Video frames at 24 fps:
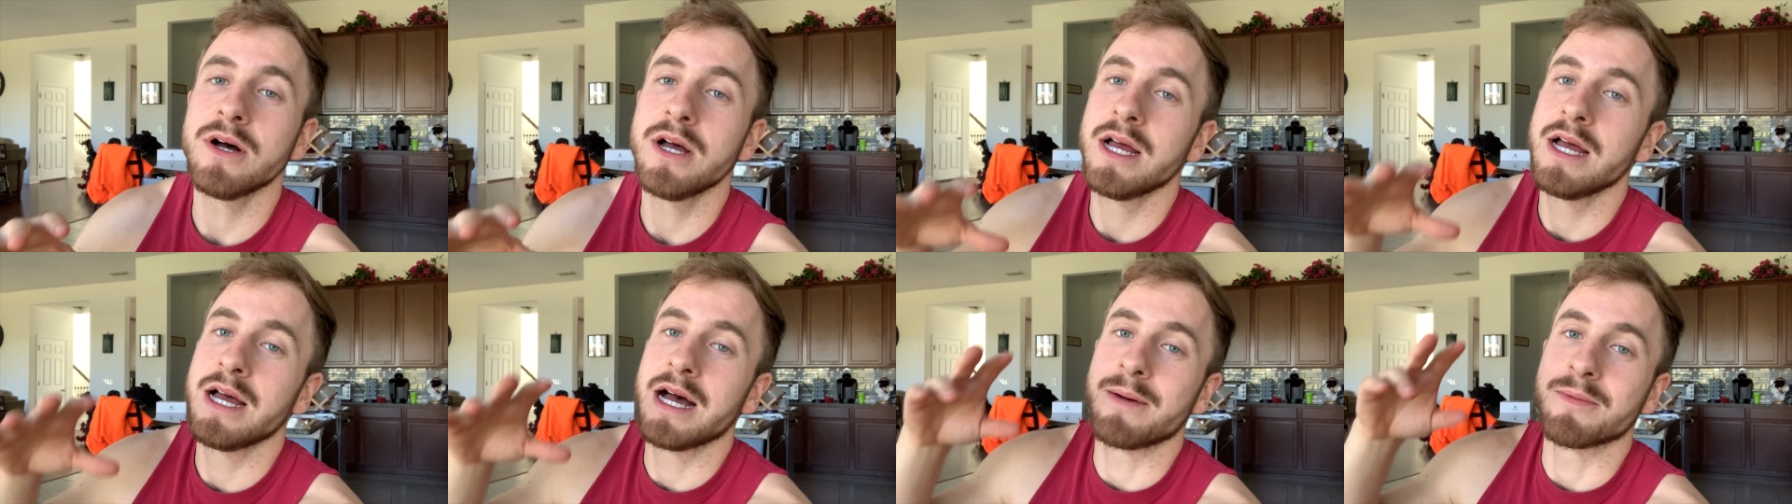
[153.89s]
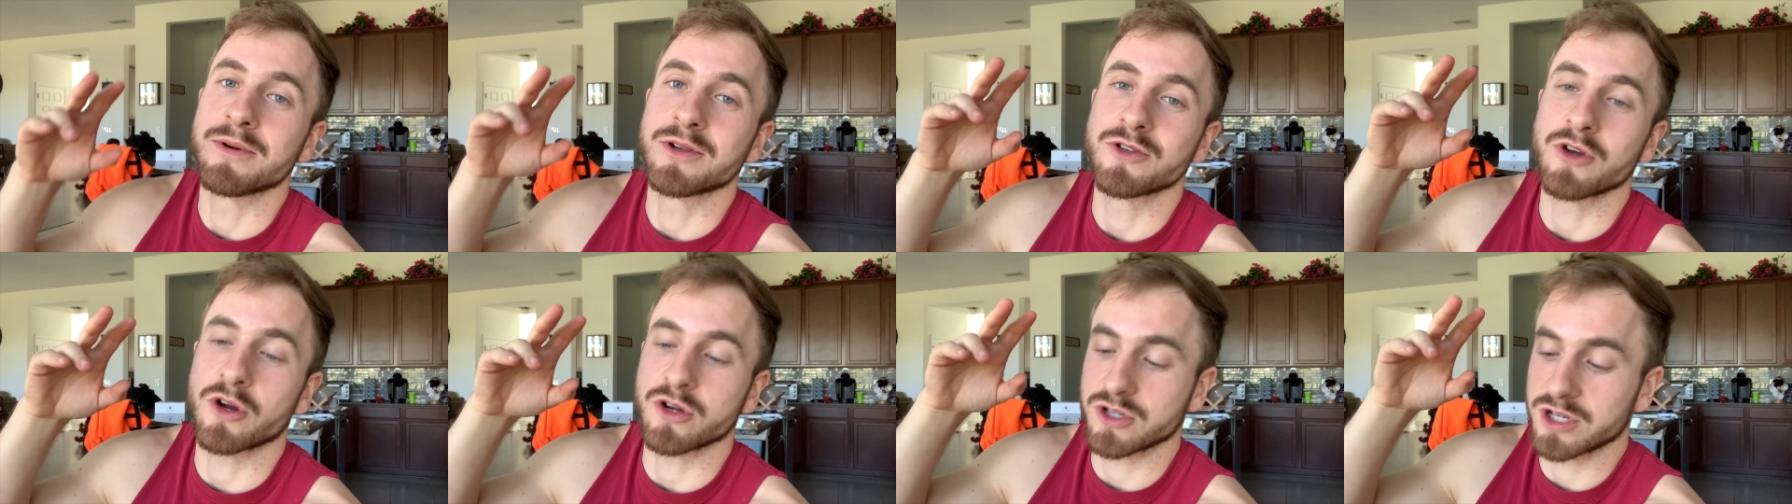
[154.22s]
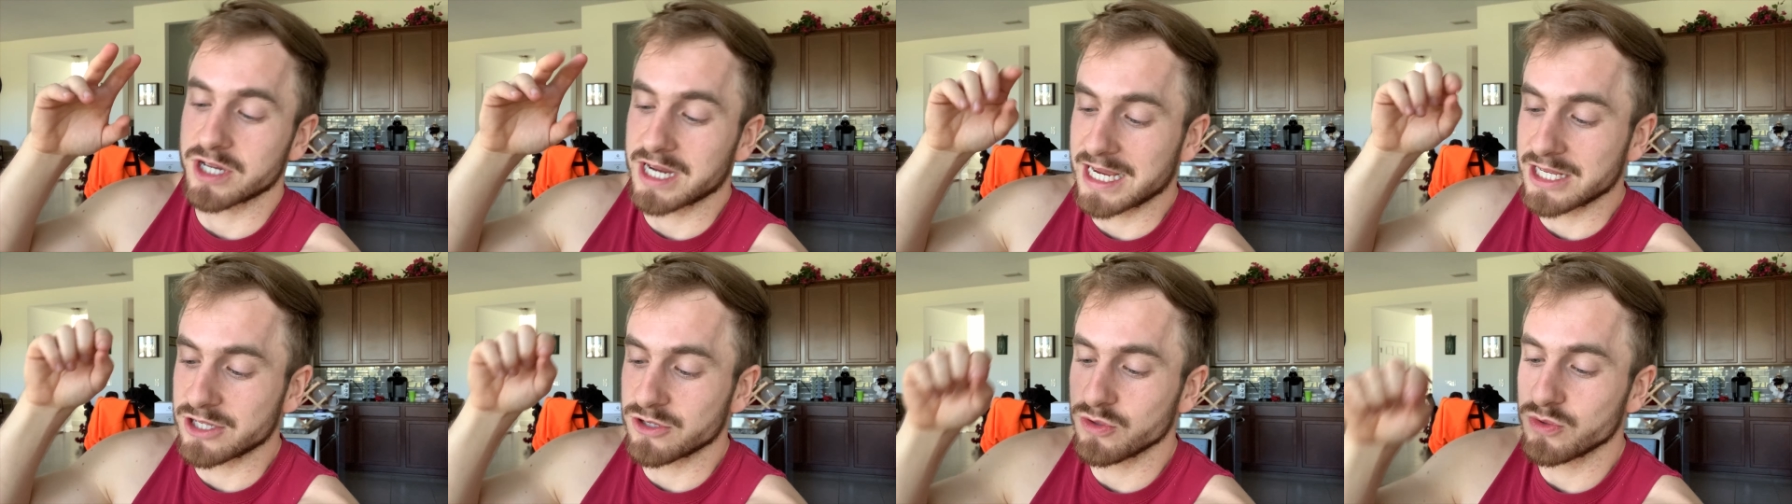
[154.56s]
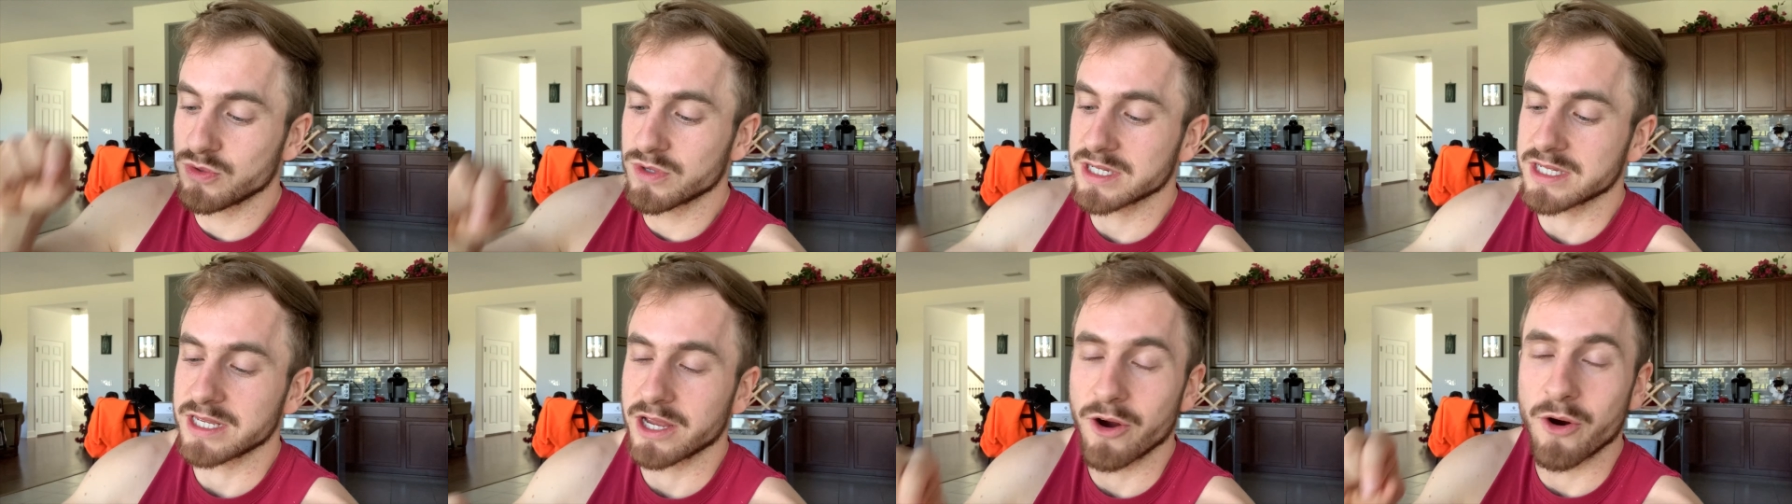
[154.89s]
I'm gonna talk to you guys soon
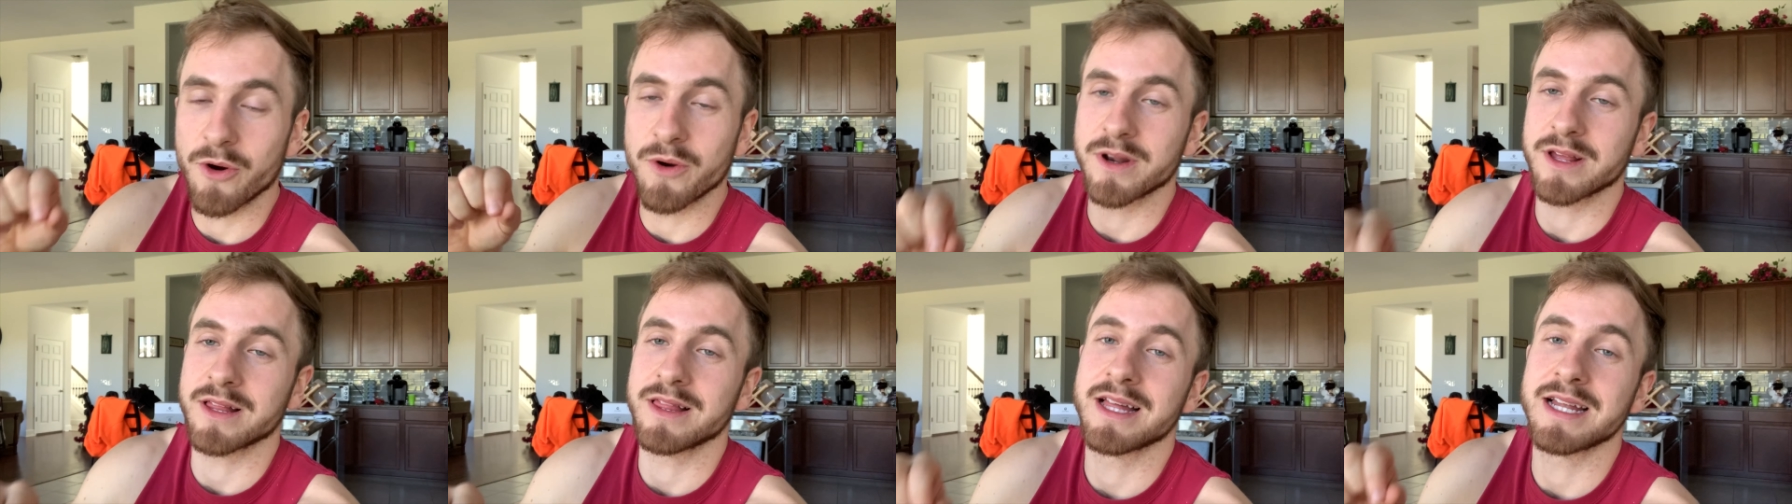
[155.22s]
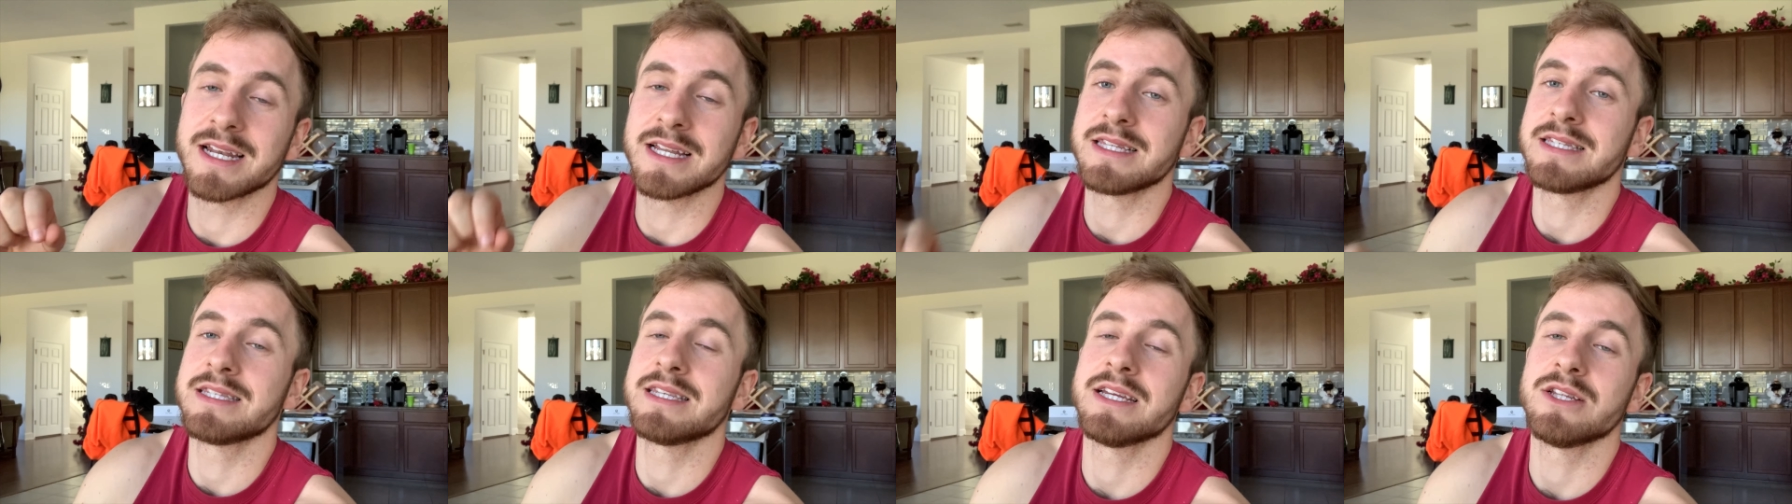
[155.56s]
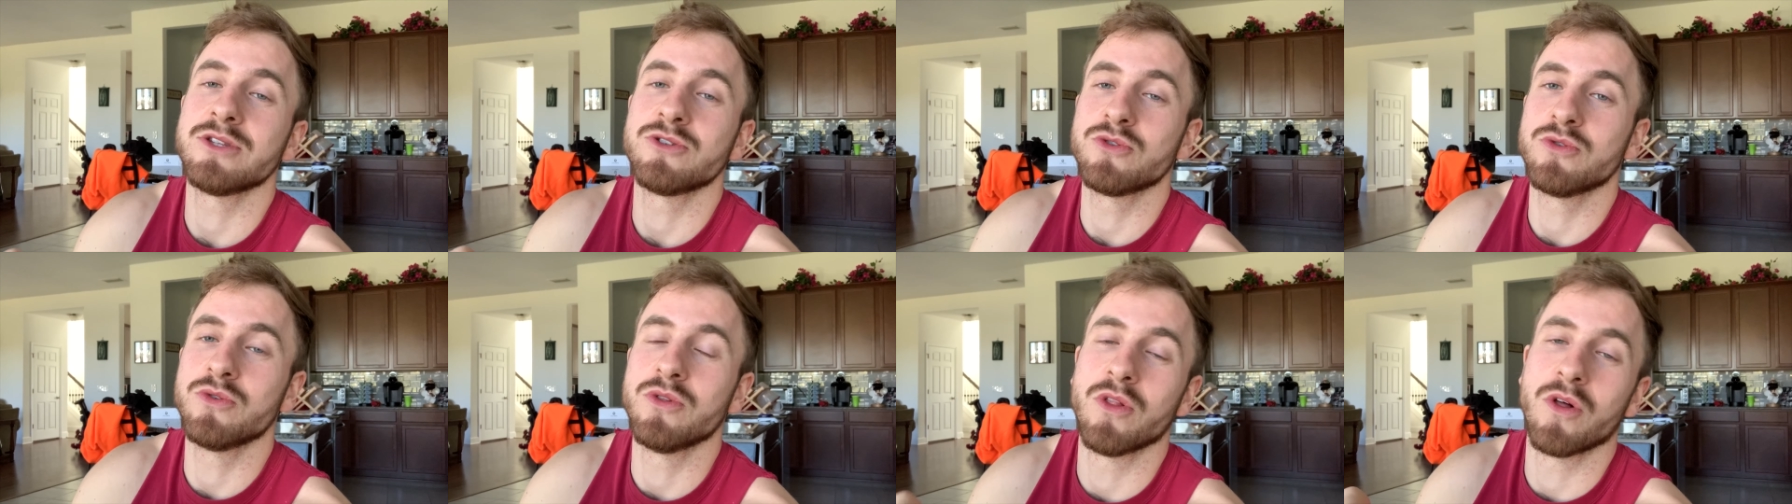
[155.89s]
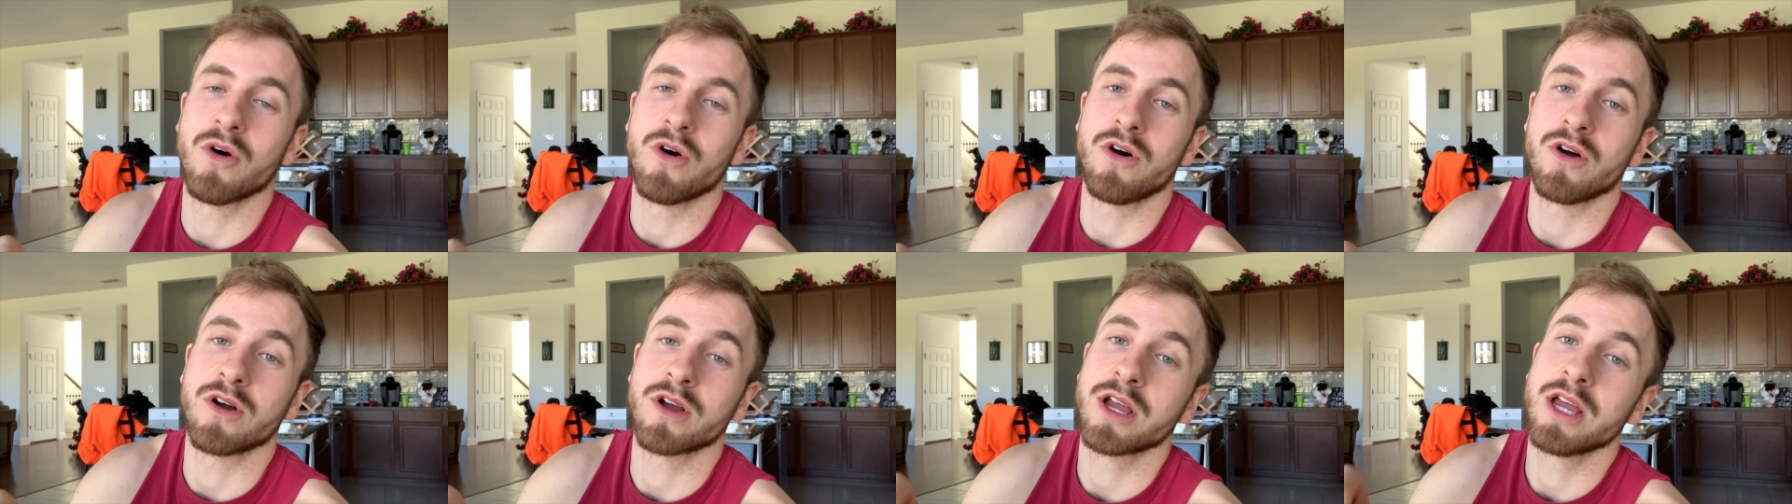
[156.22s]
because I already let it sit too
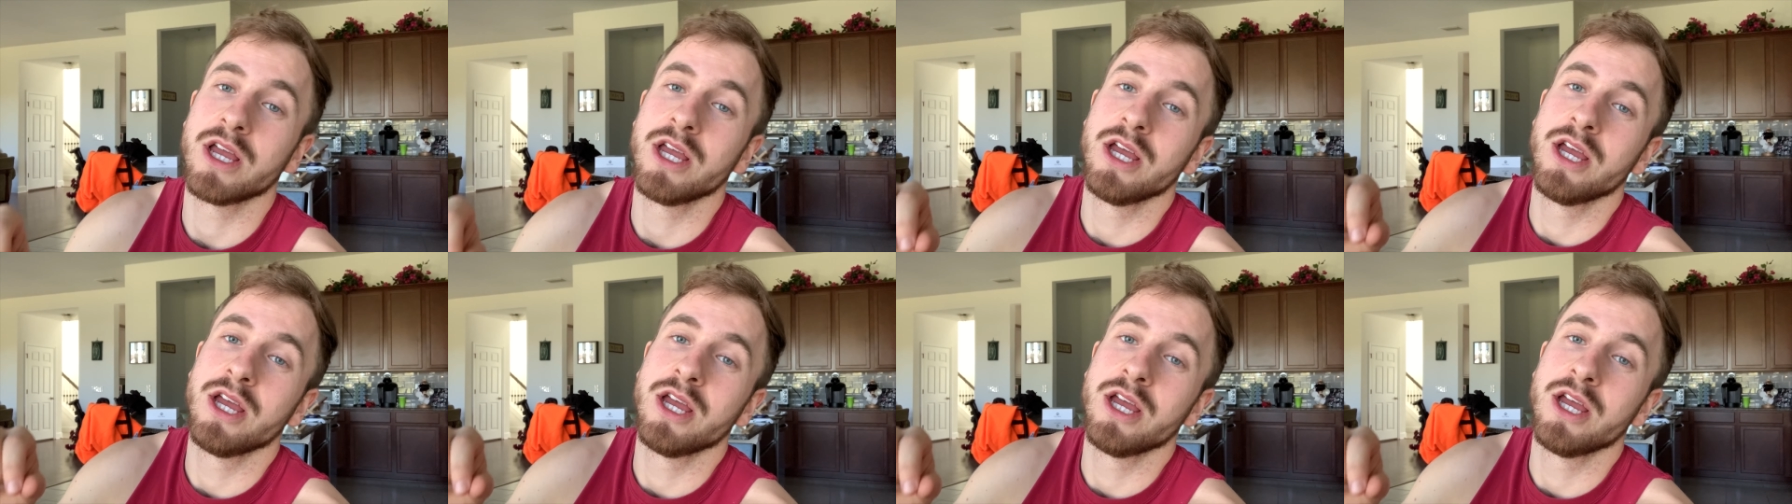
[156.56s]
long